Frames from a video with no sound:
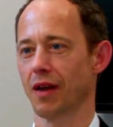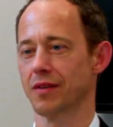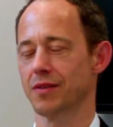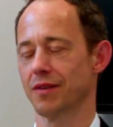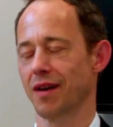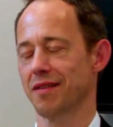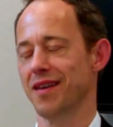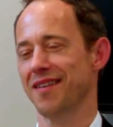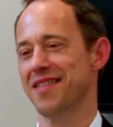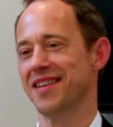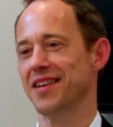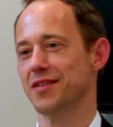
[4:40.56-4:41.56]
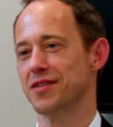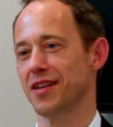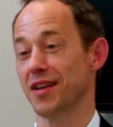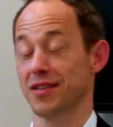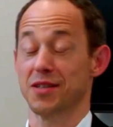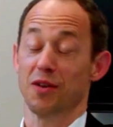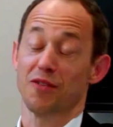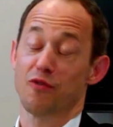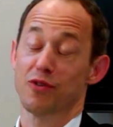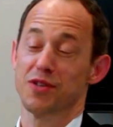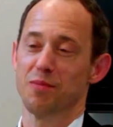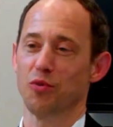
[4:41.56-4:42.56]
Okay, so I think it's of
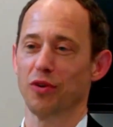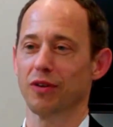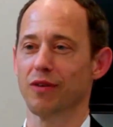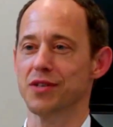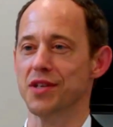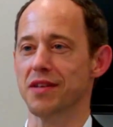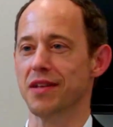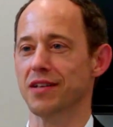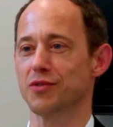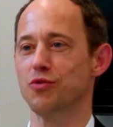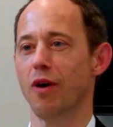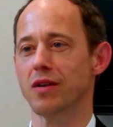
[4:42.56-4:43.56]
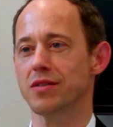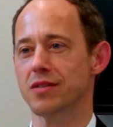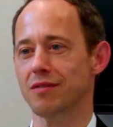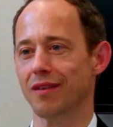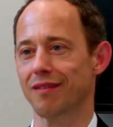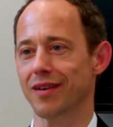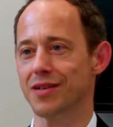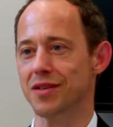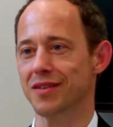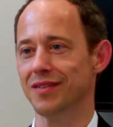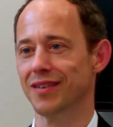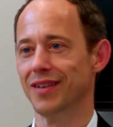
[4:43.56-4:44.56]
course an important question. I think there are two answers to the
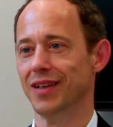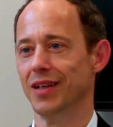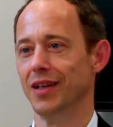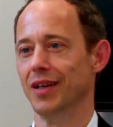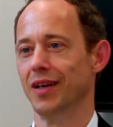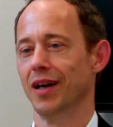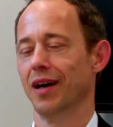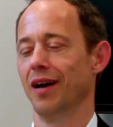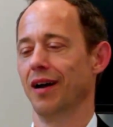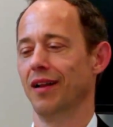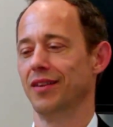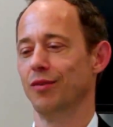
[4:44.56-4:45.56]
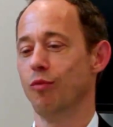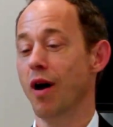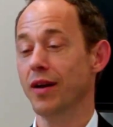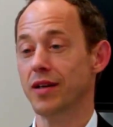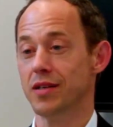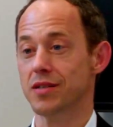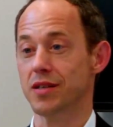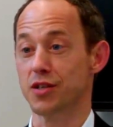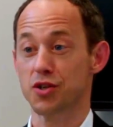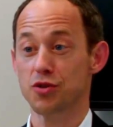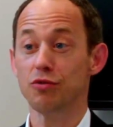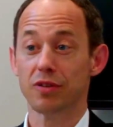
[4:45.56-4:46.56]
question. The one is it
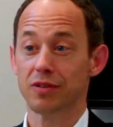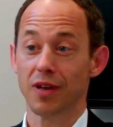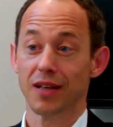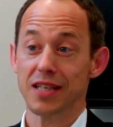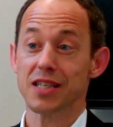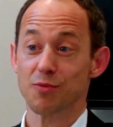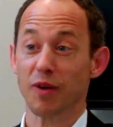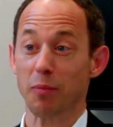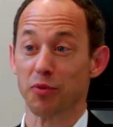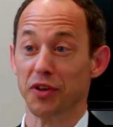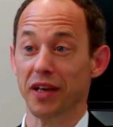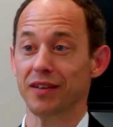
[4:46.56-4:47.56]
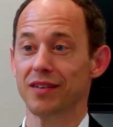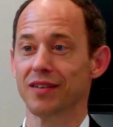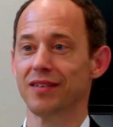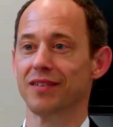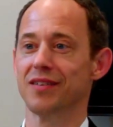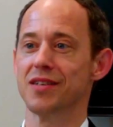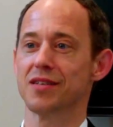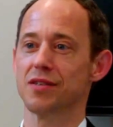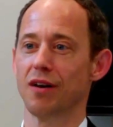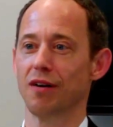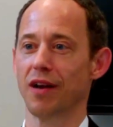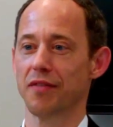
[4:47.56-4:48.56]
should, at least is what I predict.
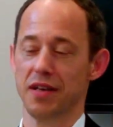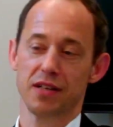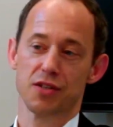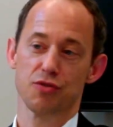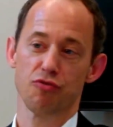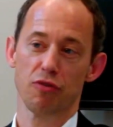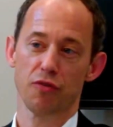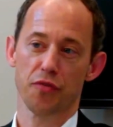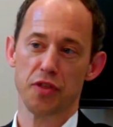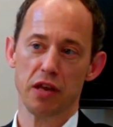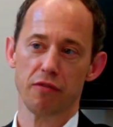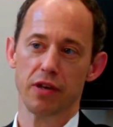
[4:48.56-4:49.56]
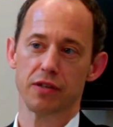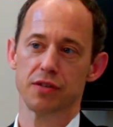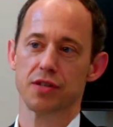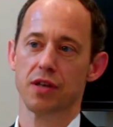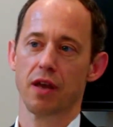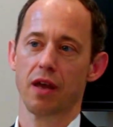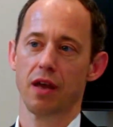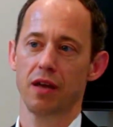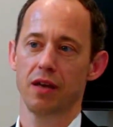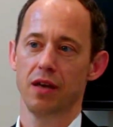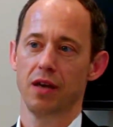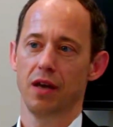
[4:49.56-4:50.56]
So I think a strong theory to
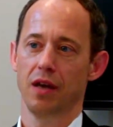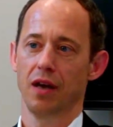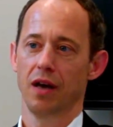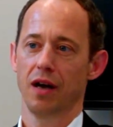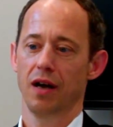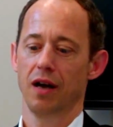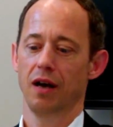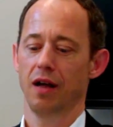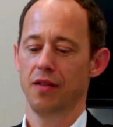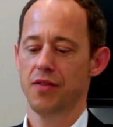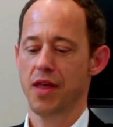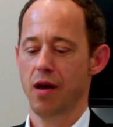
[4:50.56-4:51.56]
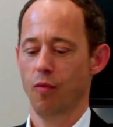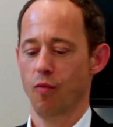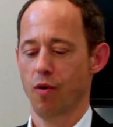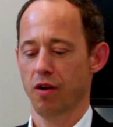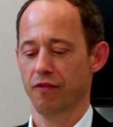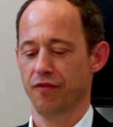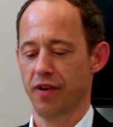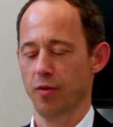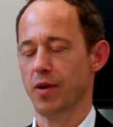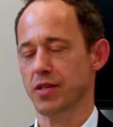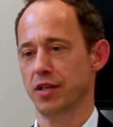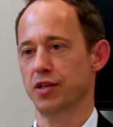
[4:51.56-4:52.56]
say that what
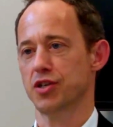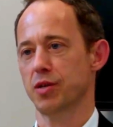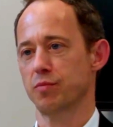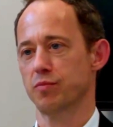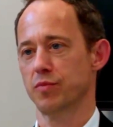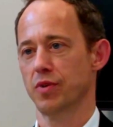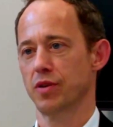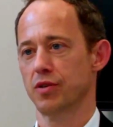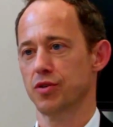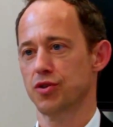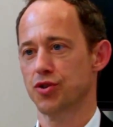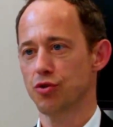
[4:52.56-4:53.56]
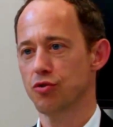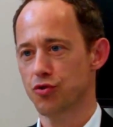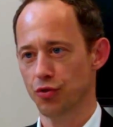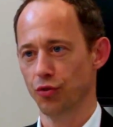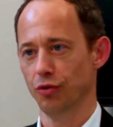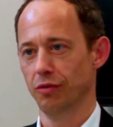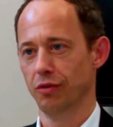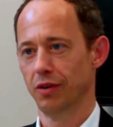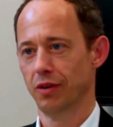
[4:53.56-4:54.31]
value-based leadership should do